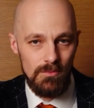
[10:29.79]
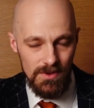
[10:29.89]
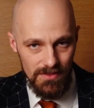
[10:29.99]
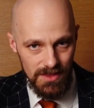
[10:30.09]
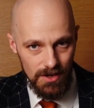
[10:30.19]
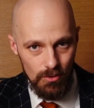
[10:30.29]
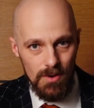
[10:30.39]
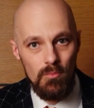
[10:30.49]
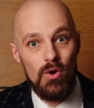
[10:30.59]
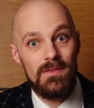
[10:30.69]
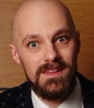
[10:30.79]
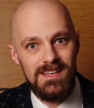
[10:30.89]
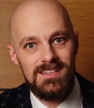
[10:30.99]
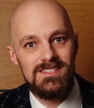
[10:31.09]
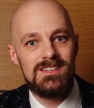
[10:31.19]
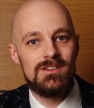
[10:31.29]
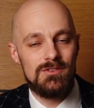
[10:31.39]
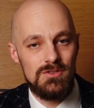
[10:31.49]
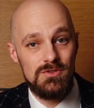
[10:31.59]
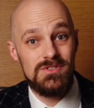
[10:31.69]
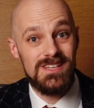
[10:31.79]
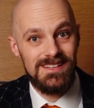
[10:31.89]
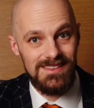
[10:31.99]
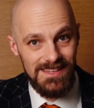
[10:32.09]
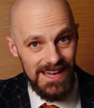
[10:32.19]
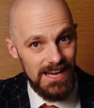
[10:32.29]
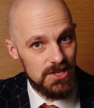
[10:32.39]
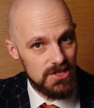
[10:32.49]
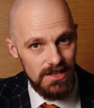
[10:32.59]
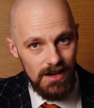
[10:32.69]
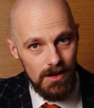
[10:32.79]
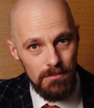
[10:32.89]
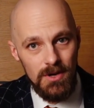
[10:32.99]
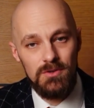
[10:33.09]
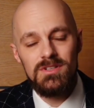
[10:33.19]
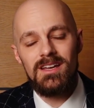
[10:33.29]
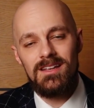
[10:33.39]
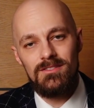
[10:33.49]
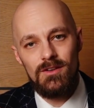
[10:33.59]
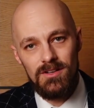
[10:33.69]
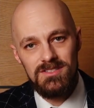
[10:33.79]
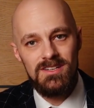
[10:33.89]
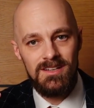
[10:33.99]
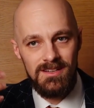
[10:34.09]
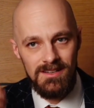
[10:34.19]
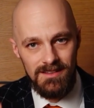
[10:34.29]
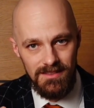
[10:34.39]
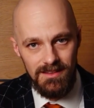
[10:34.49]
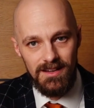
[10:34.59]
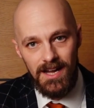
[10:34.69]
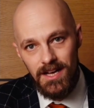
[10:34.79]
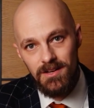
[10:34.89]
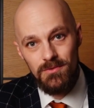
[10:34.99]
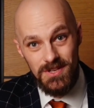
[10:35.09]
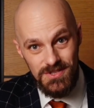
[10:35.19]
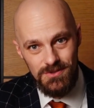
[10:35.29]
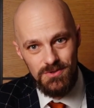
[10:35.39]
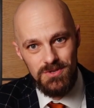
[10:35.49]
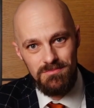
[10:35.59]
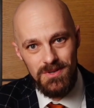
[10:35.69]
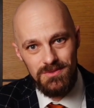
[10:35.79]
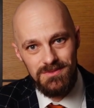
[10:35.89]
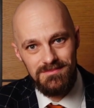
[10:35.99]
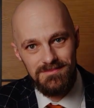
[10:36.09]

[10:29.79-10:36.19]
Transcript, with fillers: with the OM1 is using the HDR mode and not the high resolution mode.